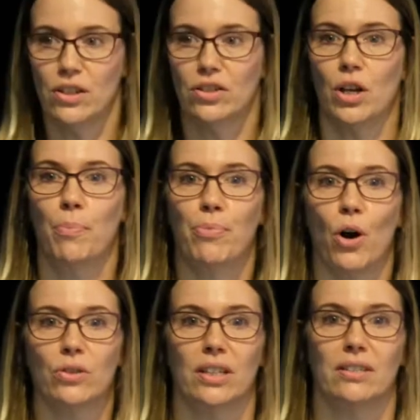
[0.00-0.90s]
first
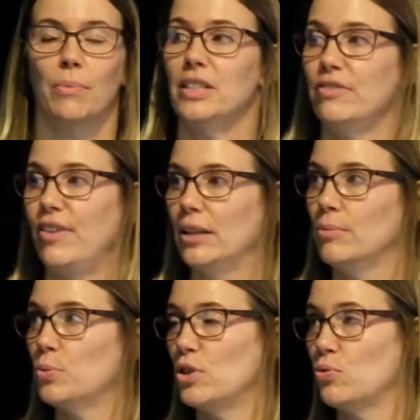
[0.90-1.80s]
process that we
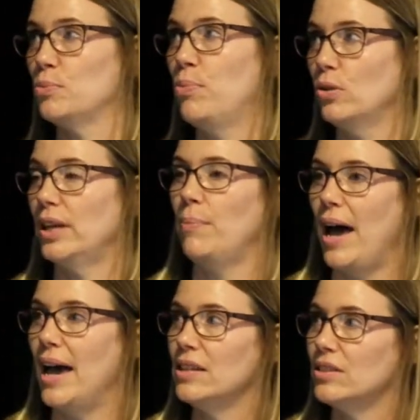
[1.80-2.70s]
developed, which was
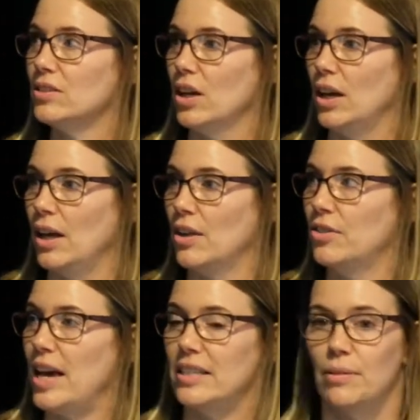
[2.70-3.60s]
bulky waste,
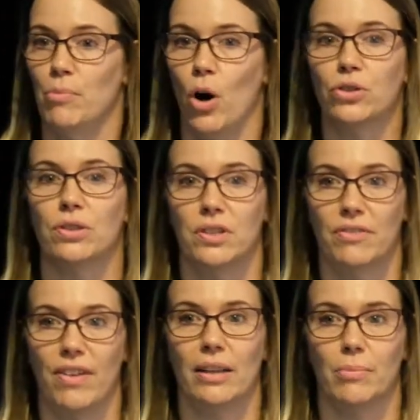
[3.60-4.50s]
they did most of
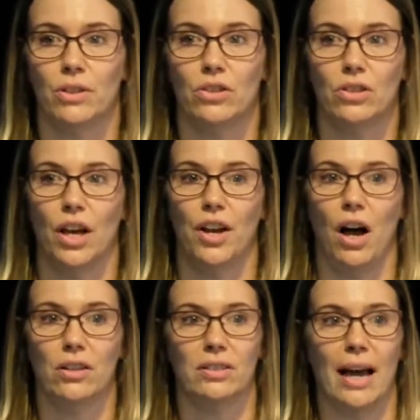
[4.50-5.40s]
the development
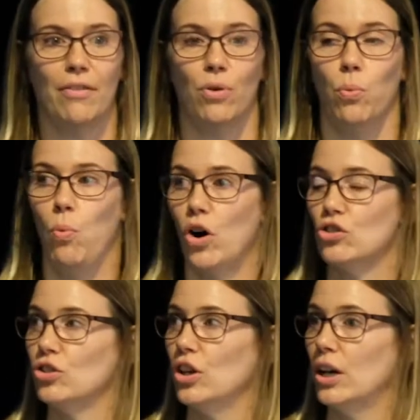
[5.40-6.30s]
and our staff
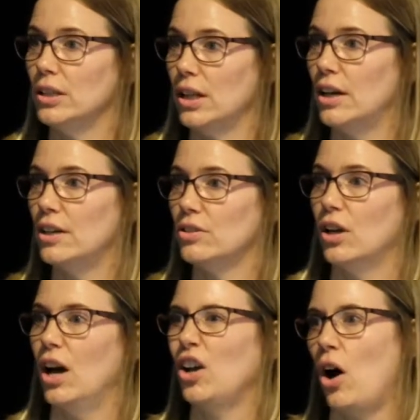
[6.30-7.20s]
watched and
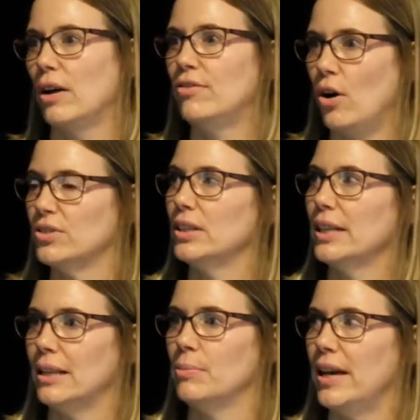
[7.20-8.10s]
learned and got involved
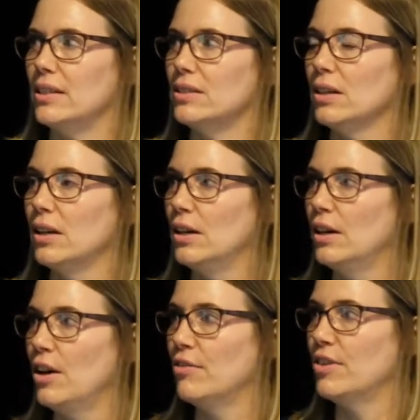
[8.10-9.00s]
a little bit.
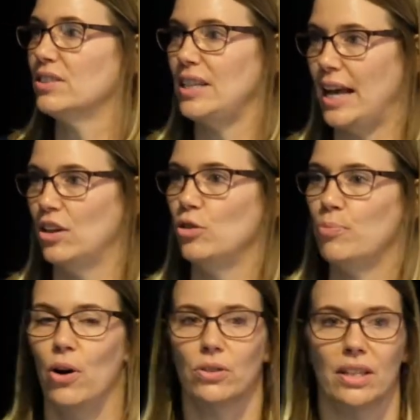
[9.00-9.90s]
For the
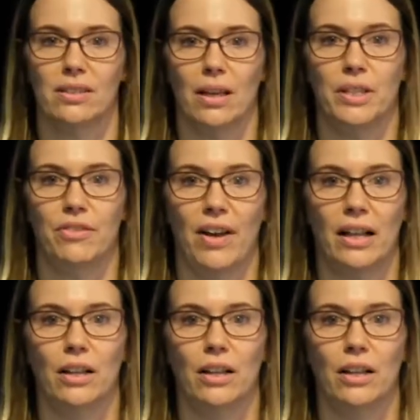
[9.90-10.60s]
second process that we